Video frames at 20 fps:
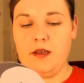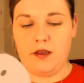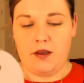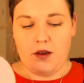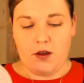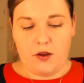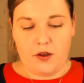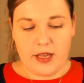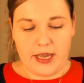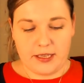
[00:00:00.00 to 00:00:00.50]

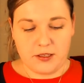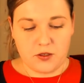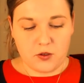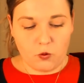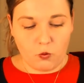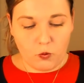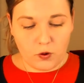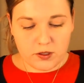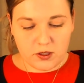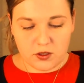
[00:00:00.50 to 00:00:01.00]
Okay, so
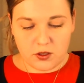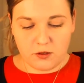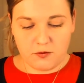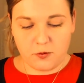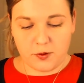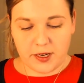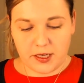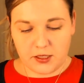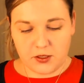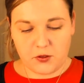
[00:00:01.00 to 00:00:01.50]
once you've
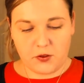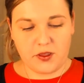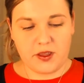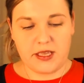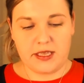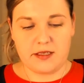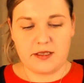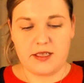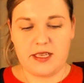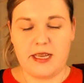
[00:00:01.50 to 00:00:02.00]
worked on
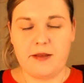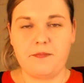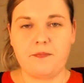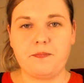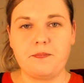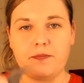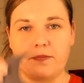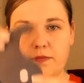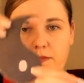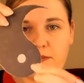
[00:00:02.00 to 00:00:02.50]
this, yeah,
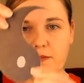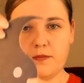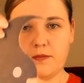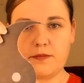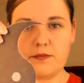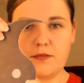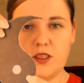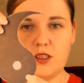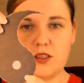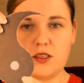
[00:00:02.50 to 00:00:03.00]

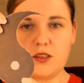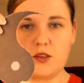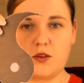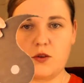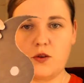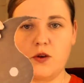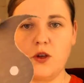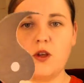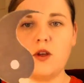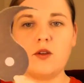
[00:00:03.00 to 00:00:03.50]
this is
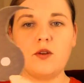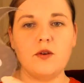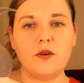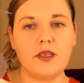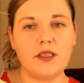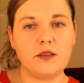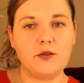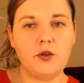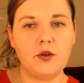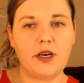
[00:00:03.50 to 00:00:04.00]
you
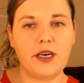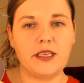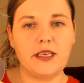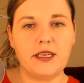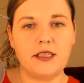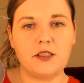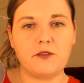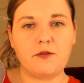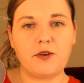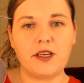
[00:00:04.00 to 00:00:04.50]

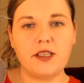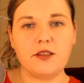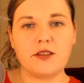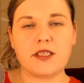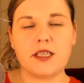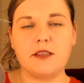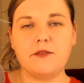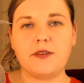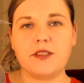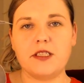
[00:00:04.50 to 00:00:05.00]
identify
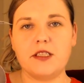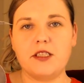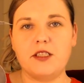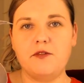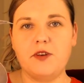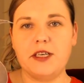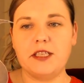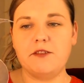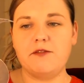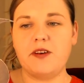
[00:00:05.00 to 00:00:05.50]
yourself as a
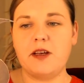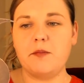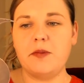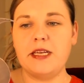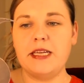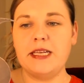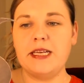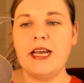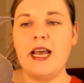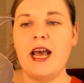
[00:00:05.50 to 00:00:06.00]
divine
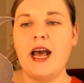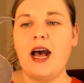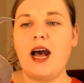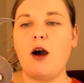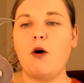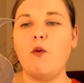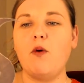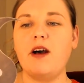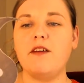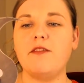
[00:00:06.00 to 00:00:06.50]
feminine.
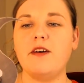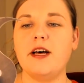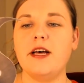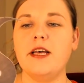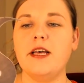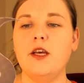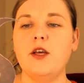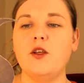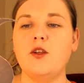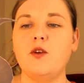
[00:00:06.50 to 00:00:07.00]
However,
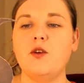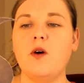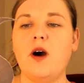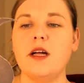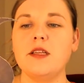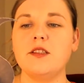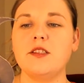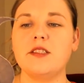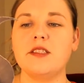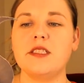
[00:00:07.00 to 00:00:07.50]
you
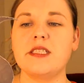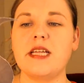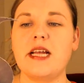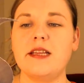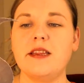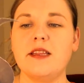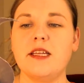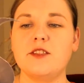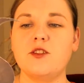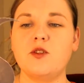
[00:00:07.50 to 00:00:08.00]

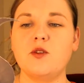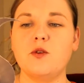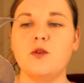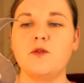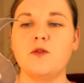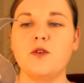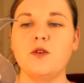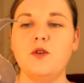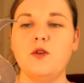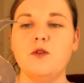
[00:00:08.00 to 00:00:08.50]
understand that
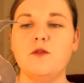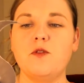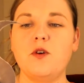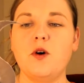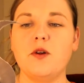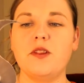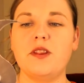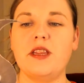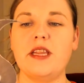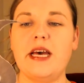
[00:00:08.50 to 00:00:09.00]
you've
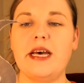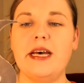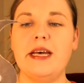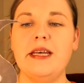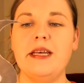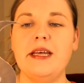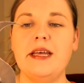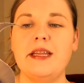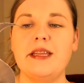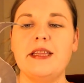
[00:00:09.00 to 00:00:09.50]
got the
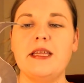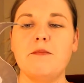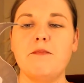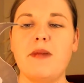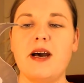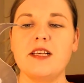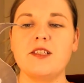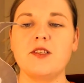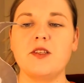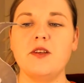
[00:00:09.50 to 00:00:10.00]

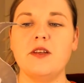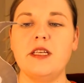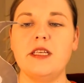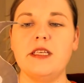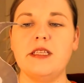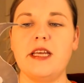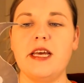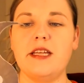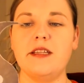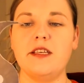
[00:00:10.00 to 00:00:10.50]

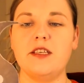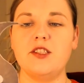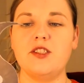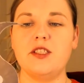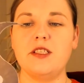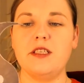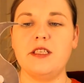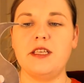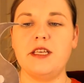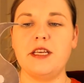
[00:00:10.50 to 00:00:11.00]
masculine
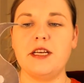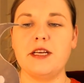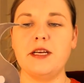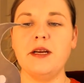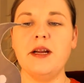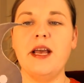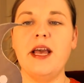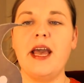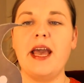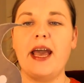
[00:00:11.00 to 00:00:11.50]
energy here,
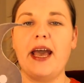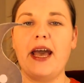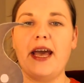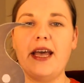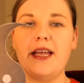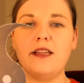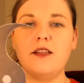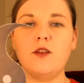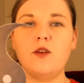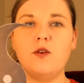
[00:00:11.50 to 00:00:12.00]

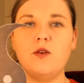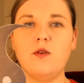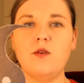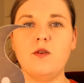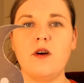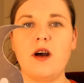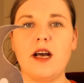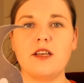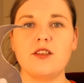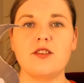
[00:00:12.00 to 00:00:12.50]
and you
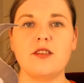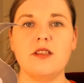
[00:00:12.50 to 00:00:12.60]
actually